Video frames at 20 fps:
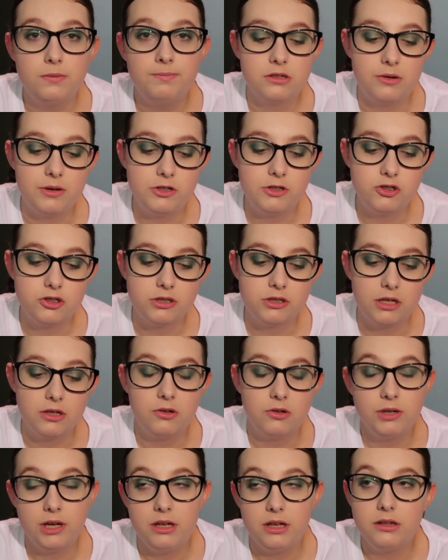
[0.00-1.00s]
So I was just like,
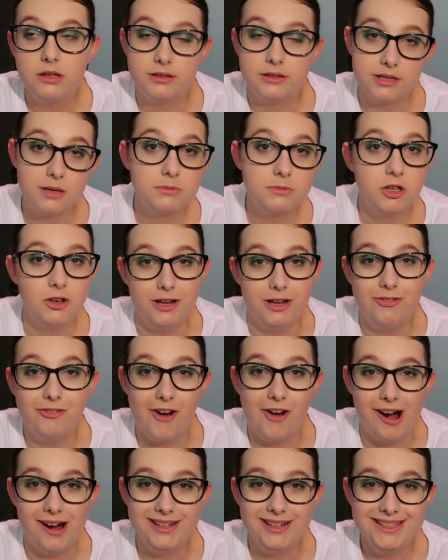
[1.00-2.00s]
okay, that's absolutely
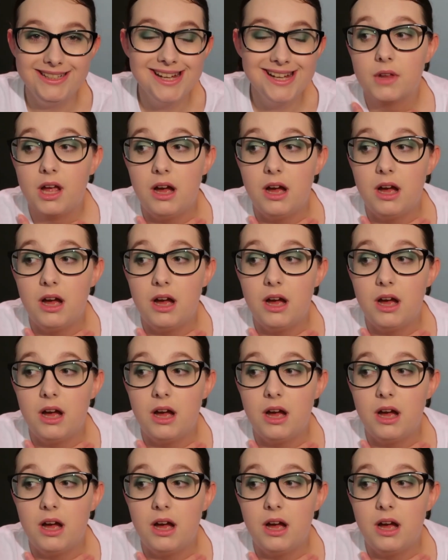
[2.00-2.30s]
fine.